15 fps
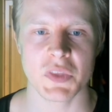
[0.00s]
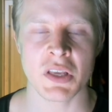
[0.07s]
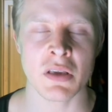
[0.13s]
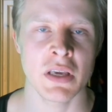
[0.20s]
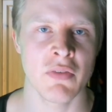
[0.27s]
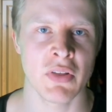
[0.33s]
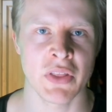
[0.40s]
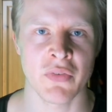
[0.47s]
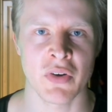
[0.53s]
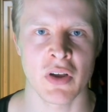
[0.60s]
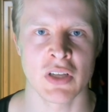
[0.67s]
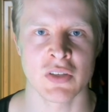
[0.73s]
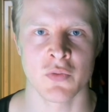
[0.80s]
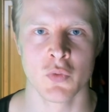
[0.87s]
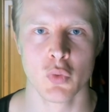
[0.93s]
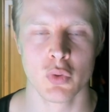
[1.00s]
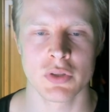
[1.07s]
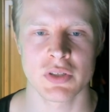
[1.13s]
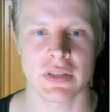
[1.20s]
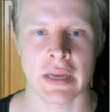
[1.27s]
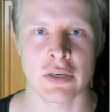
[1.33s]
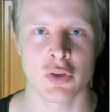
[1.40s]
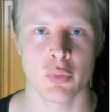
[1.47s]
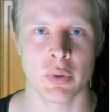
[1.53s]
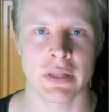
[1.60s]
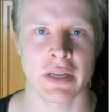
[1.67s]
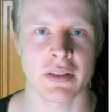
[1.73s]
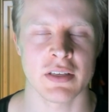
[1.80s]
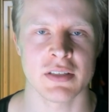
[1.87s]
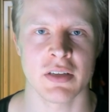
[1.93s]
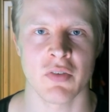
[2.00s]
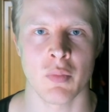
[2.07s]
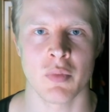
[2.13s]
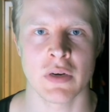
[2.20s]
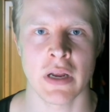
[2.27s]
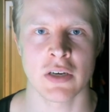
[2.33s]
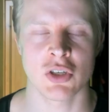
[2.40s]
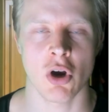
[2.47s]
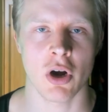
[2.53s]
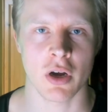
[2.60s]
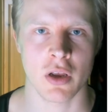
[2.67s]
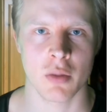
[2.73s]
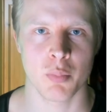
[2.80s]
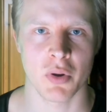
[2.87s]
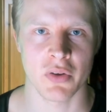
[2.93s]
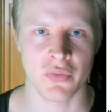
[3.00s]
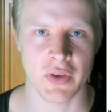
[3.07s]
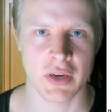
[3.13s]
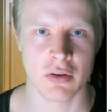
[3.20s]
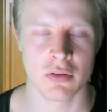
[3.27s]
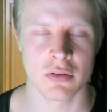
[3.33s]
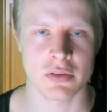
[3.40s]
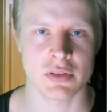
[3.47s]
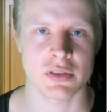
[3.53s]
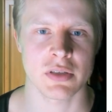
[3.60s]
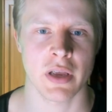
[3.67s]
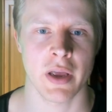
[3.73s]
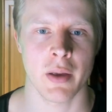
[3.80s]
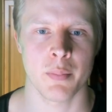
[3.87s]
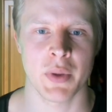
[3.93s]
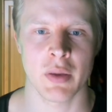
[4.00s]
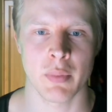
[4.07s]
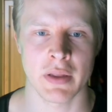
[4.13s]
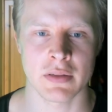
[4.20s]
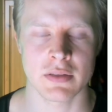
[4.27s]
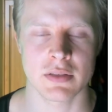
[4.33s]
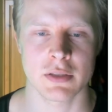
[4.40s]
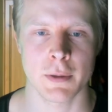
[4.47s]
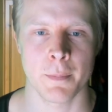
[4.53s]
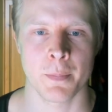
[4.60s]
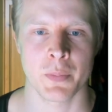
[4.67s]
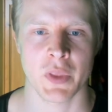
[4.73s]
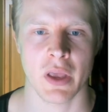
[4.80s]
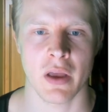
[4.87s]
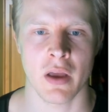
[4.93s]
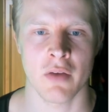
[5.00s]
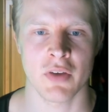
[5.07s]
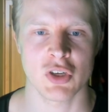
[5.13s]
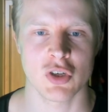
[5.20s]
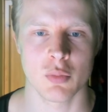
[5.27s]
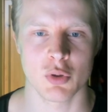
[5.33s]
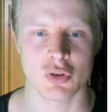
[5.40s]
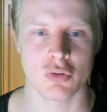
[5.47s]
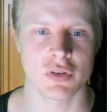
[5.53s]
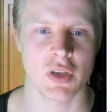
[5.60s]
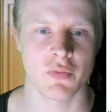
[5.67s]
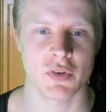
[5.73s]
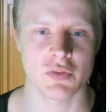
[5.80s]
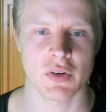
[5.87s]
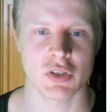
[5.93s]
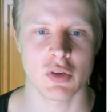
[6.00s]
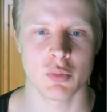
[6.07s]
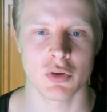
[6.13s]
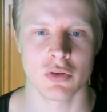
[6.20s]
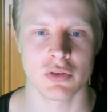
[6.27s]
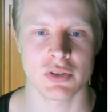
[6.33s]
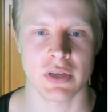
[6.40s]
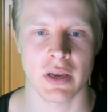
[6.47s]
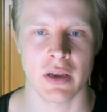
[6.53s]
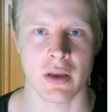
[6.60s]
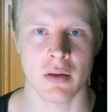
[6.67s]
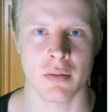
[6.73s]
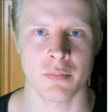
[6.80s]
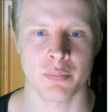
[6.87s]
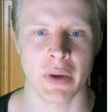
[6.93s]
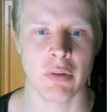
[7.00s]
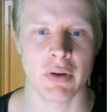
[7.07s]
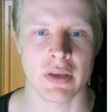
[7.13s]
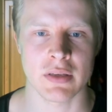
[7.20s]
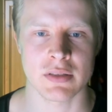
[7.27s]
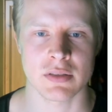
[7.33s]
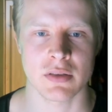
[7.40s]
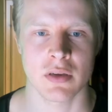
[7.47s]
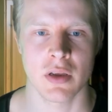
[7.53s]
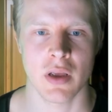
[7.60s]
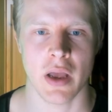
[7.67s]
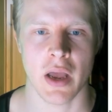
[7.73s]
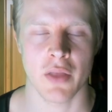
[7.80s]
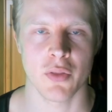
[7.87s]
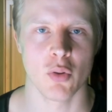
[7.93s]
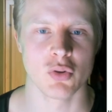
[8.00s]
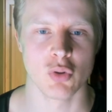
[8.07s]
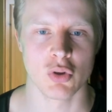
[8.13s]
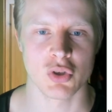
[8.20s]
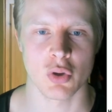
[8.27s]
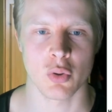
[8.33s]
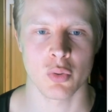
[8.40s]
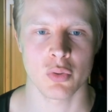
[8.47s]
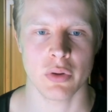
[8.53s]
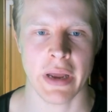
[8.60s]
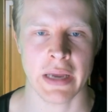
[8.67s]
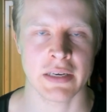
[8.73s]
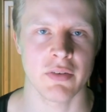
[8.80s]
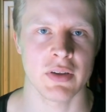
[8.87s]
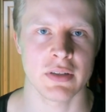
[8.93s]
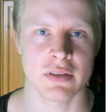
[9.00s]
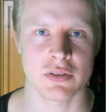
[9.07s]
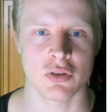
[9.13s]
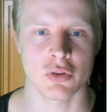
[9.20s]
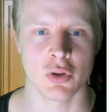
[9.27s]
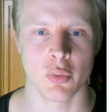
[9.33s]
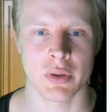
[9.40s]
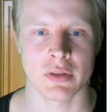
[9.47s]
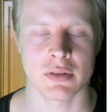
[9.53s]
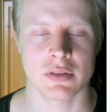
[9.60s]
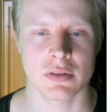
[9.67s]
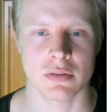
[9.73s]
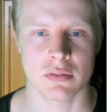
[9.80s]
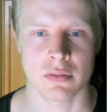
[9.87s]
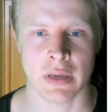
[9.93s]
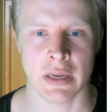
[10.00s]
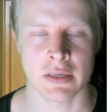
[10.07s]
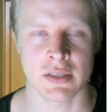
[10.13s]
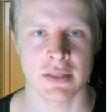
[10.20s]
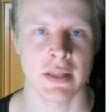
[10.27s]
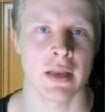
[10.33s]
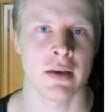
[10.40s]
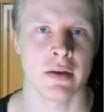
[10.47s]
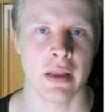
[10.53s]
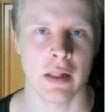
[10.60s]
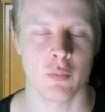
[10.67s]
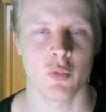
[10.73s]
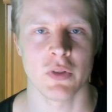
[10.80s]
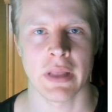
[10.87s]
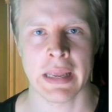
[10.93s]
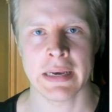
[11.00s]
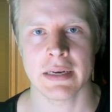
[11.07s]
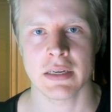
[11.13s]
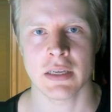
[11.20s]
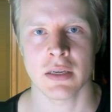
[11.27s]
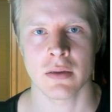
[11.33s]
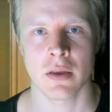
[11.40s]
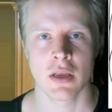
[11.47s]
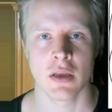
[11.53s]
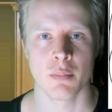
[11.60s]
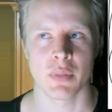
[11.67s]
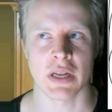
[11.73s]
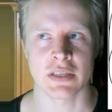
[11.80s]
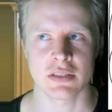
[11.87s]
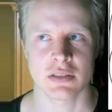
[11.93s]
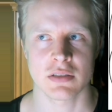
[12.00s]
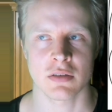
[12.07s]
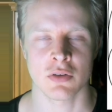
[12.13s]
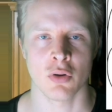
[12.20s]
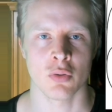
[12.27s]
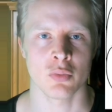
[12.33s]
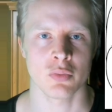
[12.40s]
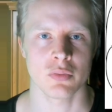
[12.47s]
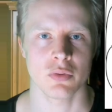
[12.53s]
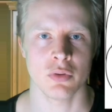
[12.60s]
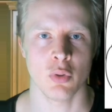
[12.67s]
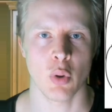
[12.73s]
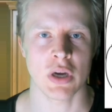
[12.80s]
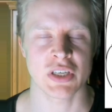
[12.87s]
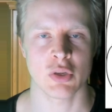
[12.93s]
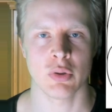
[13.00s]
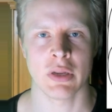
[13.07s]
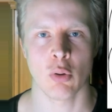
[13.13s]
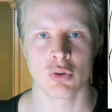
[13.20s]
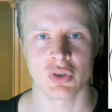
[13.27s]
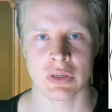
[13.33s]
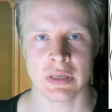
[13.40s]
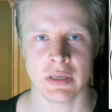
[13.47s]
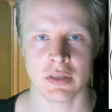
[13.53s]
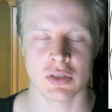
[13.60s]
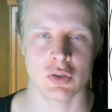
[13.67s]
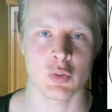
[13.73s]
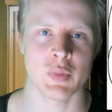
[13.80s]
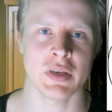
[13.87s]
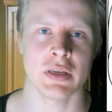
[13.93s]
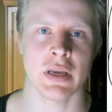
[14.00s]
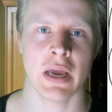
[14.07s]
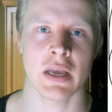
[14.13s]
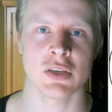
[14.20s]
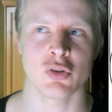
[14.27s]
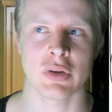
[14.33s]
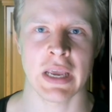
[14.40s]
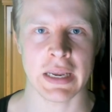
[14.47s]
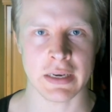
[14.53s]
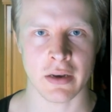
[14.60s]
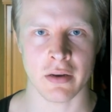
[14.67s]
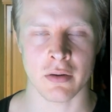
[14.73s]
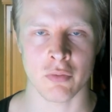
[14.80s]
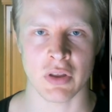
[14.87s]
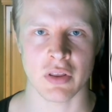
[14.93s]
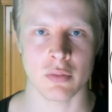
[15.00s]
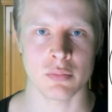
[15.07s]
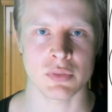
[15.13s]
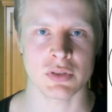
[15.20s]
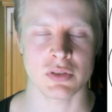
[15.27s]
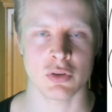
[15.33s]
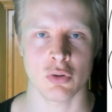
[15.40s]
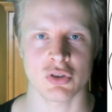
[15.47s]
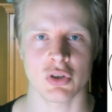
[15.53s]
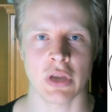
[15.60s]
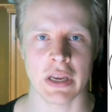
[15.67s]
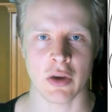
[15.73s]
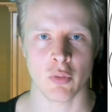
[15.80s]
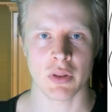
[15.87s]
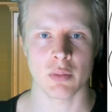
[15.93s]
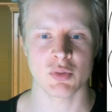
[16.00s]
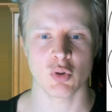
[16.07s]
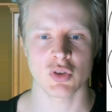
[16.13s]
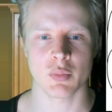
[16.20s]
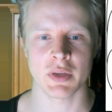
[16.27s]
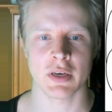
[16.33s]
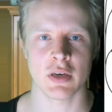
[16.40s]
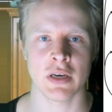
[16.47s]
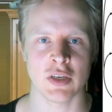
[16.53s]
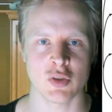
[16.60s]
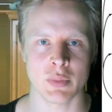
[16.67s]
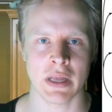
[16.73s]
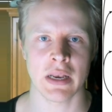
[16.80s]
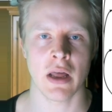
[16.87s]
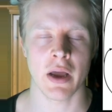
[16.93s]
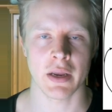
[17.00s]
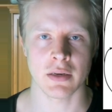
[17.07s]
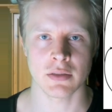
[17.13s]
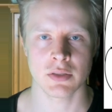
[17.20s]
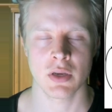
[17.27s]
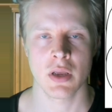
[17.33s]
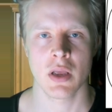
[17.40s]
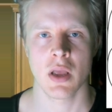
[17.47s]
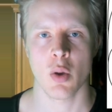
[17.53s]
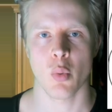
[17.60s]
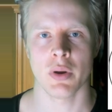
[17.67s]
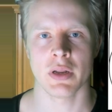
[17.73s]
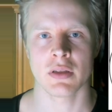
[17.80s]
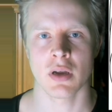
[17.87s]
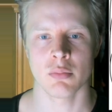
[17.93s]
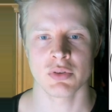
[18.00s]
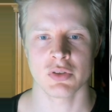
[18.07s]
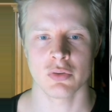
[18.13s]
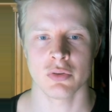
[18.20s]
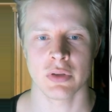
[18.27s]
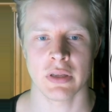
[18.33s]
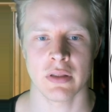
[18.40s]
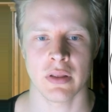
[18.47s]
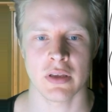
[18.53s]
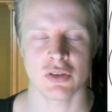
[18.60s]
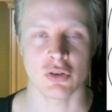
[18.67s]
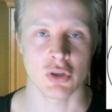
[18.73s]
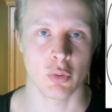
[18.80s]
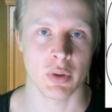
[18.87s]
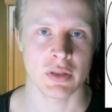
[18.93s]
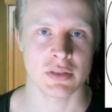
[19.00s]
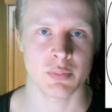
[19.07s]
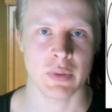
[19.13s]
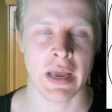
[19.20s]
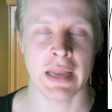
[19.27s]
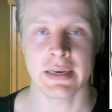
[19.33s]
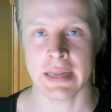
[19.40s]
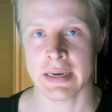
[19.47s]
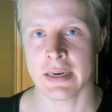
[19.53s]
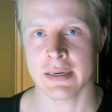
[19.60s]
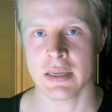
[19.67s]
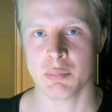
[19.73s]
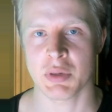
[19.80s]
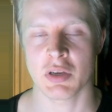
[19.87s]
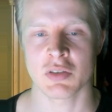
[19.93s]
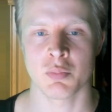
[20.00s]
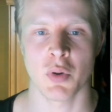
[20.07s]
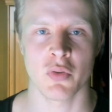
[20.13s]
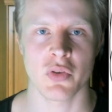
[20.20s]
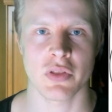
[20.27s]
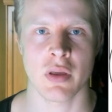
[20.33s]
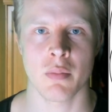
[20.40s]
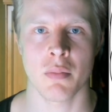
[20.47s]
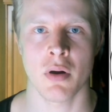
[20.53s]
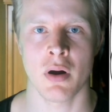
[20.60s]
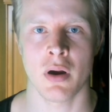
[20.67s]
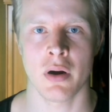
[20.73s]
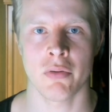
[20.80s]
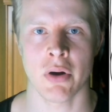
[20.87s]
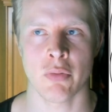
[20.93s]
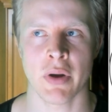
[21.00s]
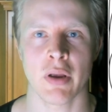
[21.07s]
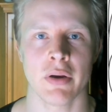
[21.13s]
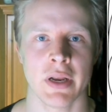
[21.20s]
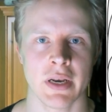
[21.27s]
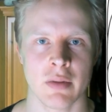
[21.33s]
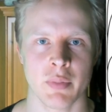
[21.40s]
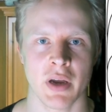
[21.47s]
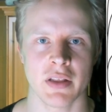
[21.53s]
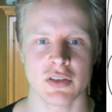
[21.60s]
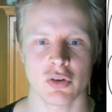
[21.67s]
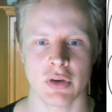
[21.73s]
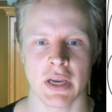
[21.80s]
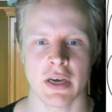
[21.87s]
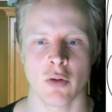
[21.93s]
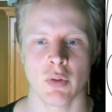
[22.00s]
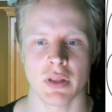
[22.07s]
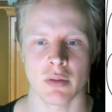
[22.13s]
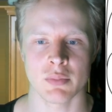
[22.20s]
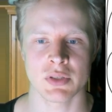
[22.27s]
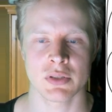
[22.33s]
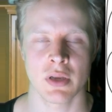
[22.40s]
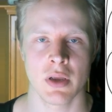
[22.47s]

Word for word: even different kinds of foods that do it, like these different dark polyphenols, pigments, vegetables, cruciferous vegetables, berries. Those also activate sirtuins and then help with NAD. Plus, you know, you actually also need to be circadian rhythms. Your circadian rhythms also need to be aligned when it comes to the sirtuins and NAD, because both of them are regulated by the circadian rhythms.